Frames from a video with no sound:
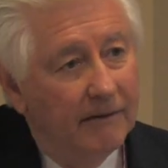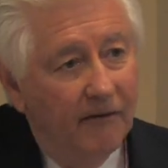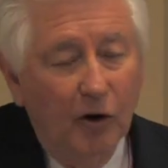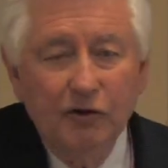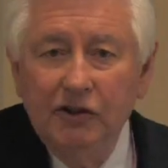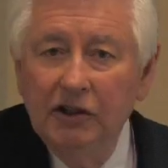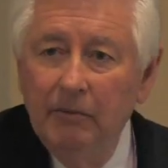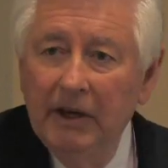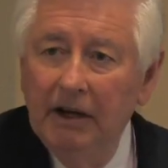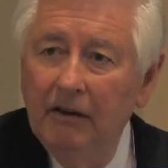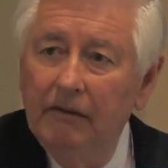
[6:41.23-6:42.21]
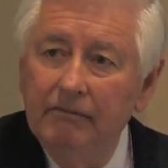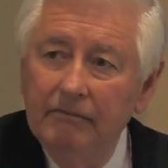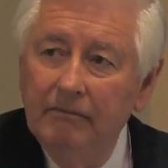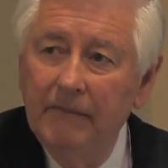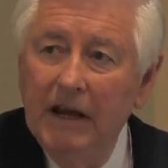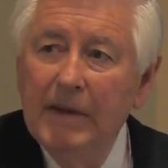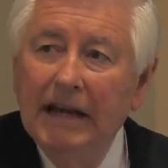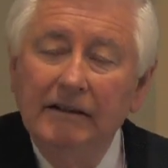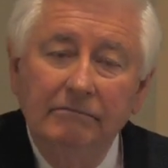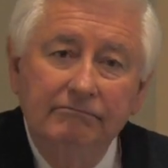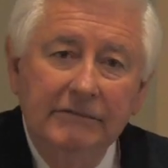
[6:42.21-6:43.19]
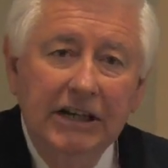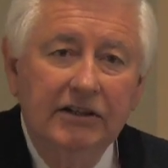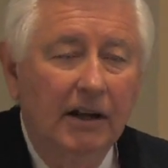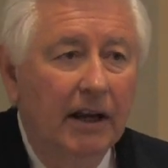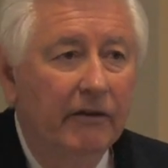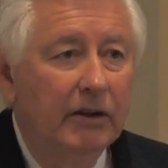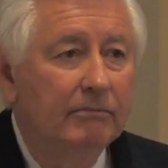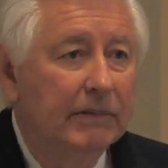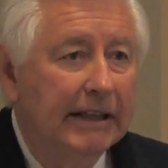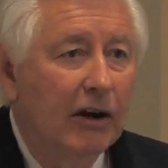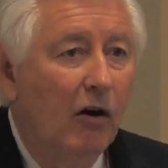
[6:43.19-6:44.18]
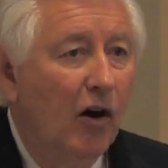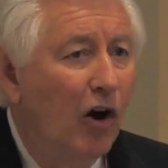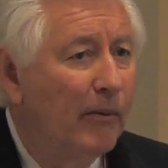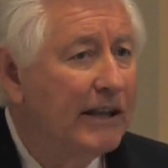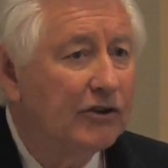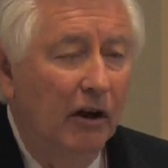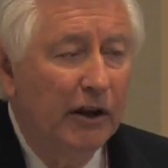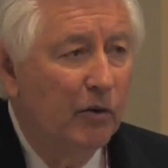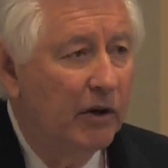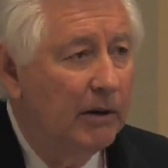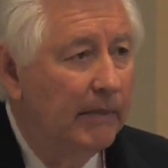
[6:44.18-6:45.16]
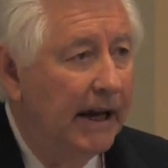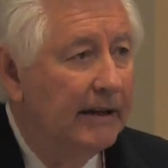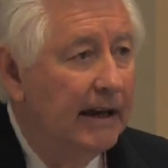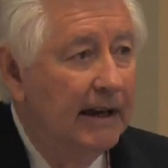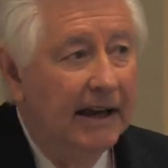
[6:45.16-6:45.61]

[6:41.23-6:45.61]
Folks in the middle, they make a decent living, but they go home, that's all they want to make.